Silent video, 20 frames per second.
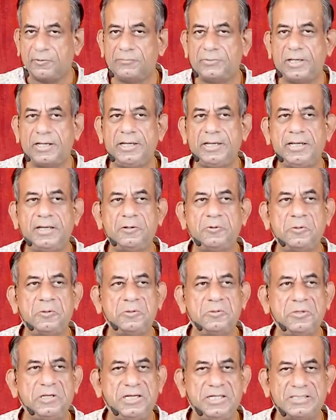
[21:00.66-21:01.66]
of the
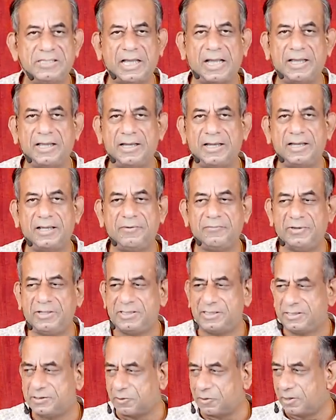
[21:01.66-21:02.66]
ego desire
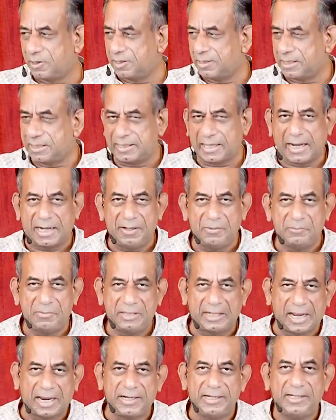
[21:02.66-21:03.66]
which all the time
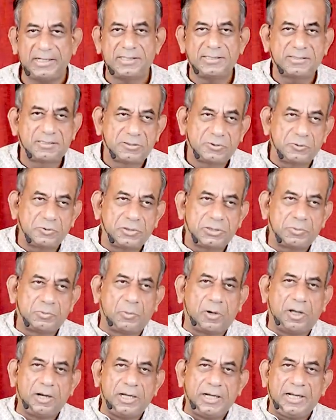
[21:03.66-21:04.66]
tie us to
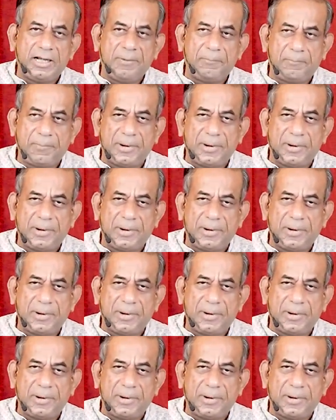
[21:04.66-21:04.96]
small little